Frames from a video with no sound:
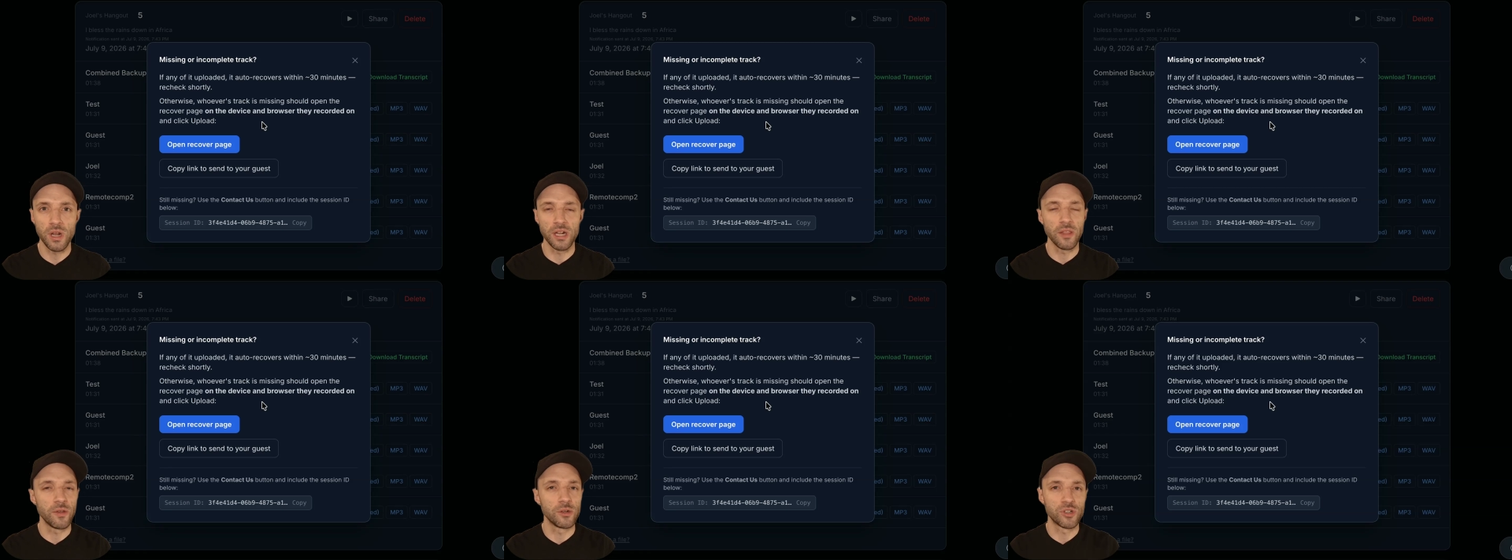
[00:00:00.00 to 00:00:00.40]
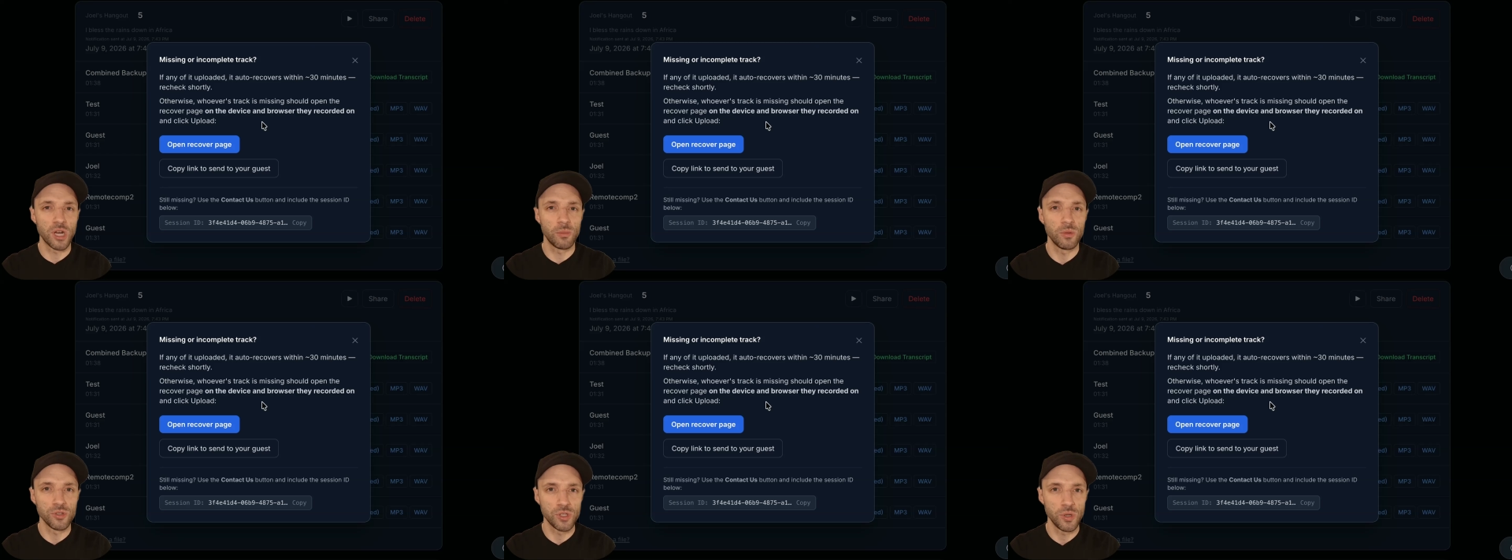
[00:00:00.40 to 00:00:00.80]
another
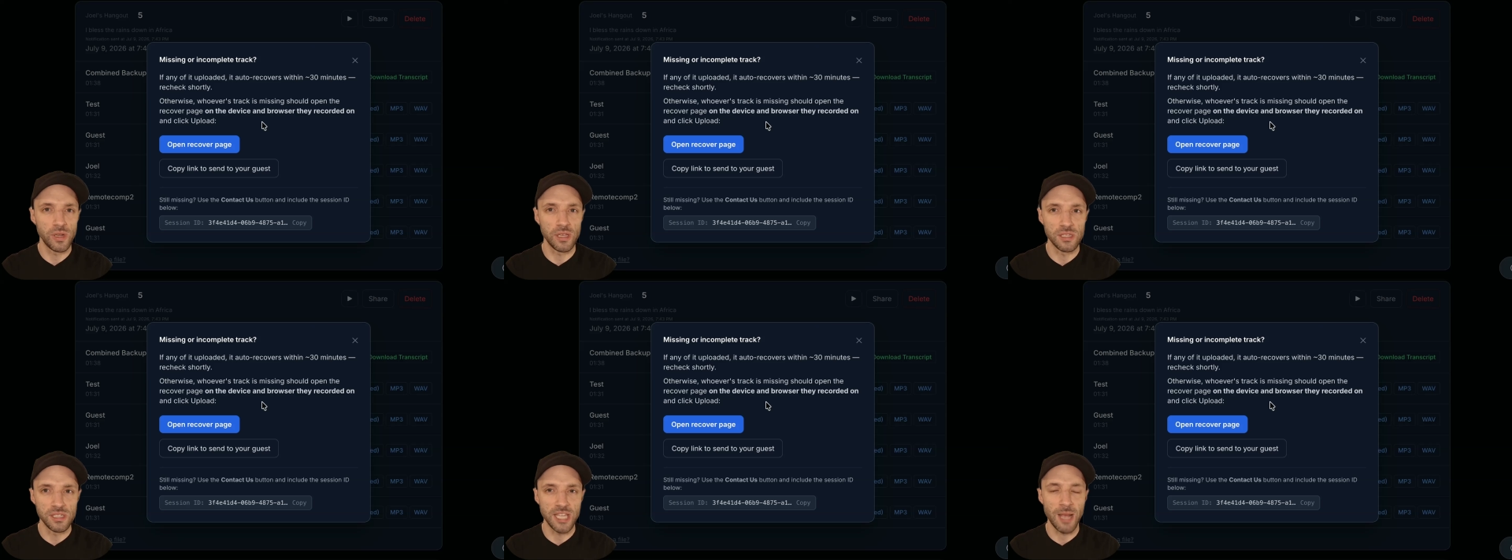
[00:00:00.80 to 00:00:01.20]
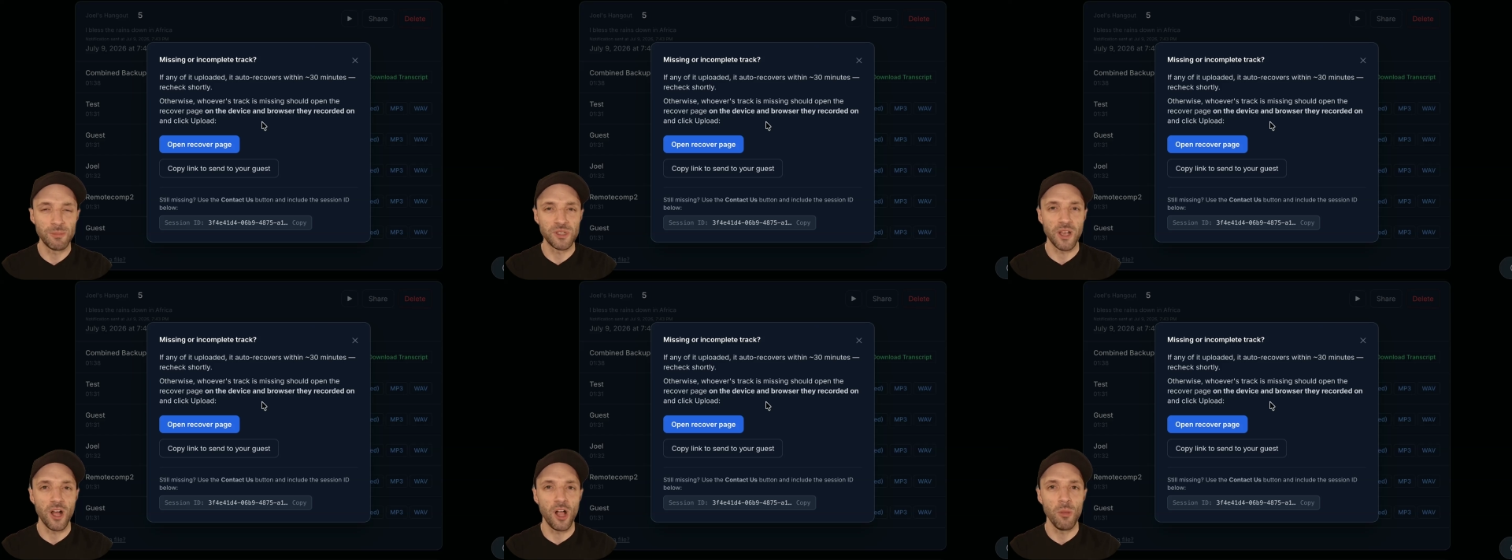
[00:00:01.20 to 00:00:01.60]
troubleshooting step
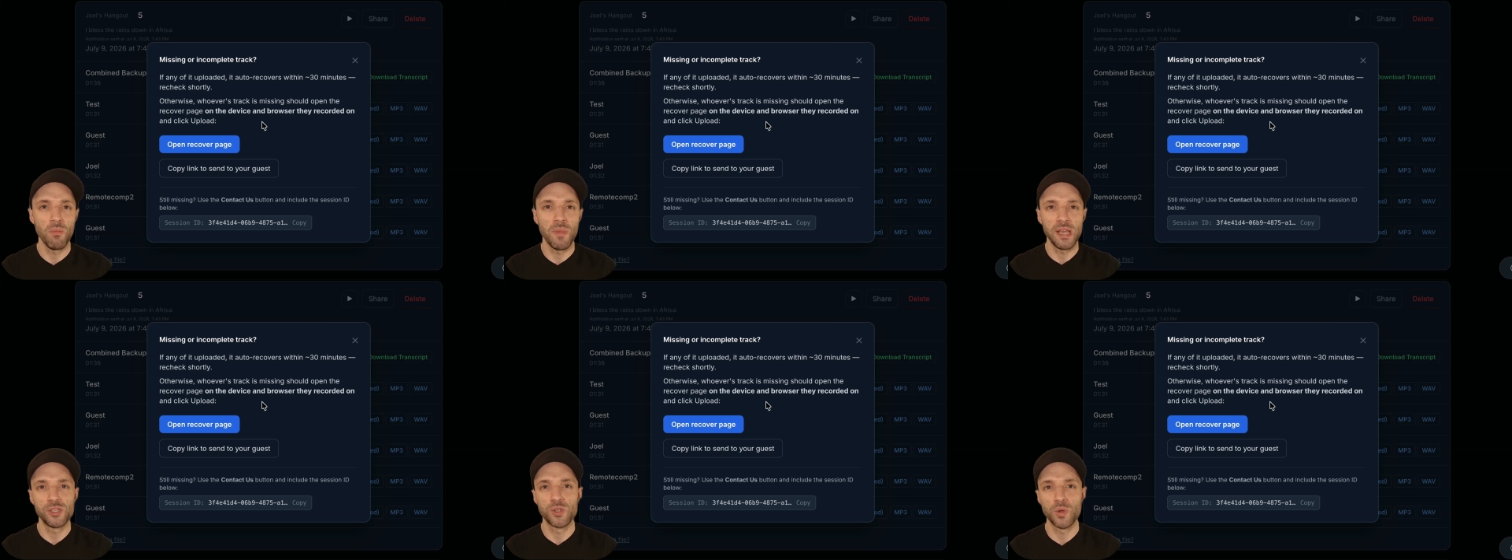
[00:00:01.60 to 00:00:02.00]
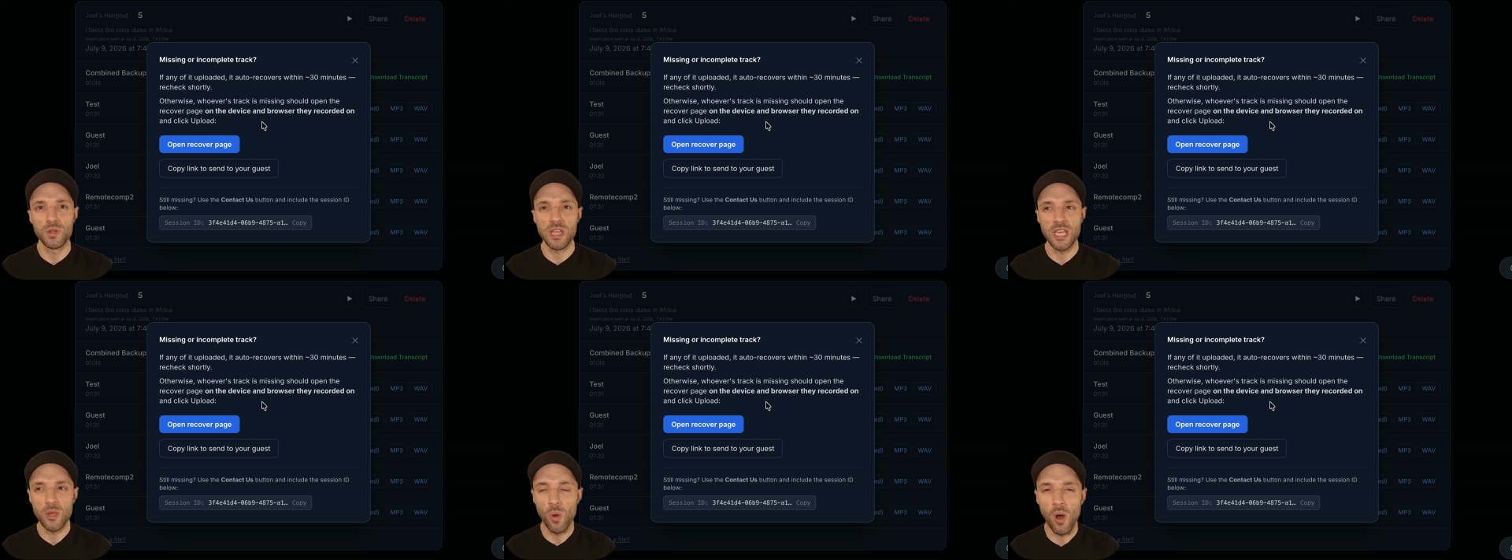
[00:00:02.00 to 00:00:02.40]
to help make sure
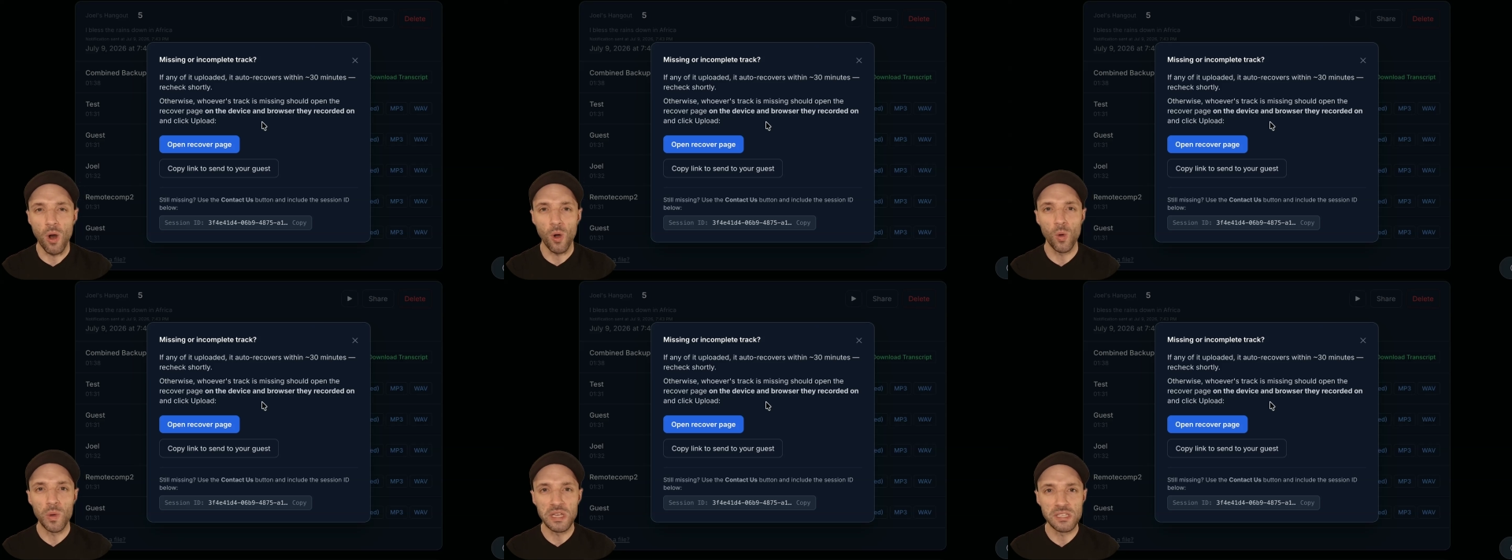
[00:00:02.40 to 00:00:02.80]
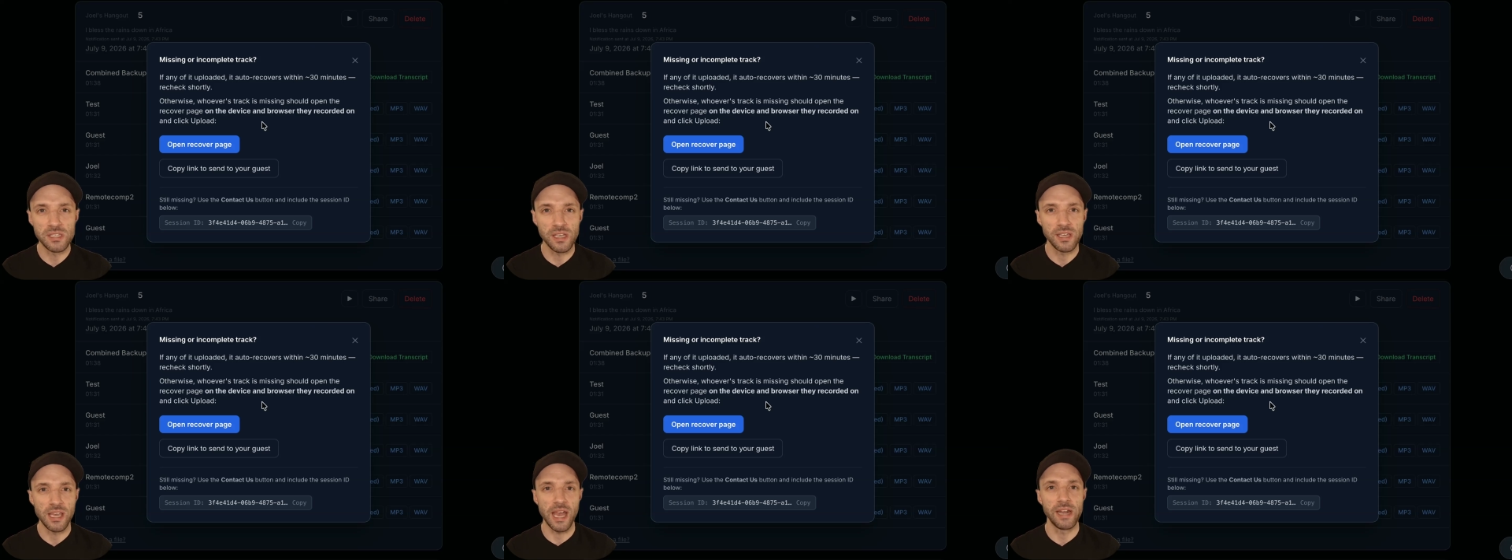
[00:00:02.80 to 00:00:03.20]
that you always
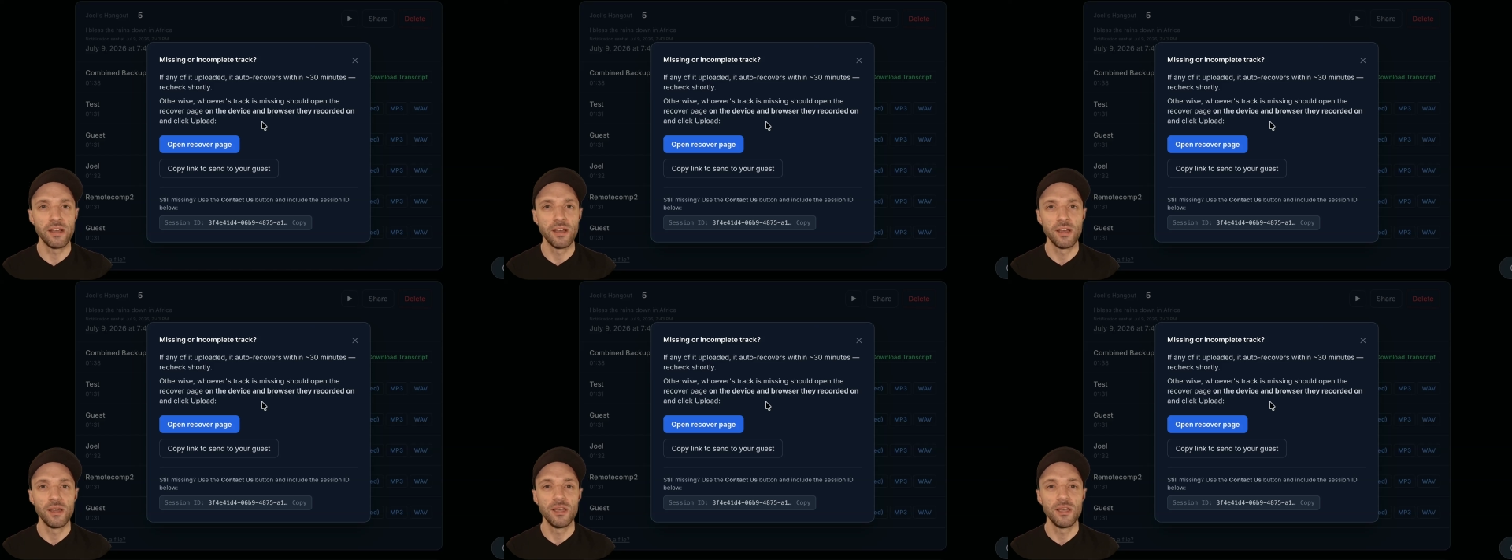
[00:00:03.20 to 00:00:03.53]
get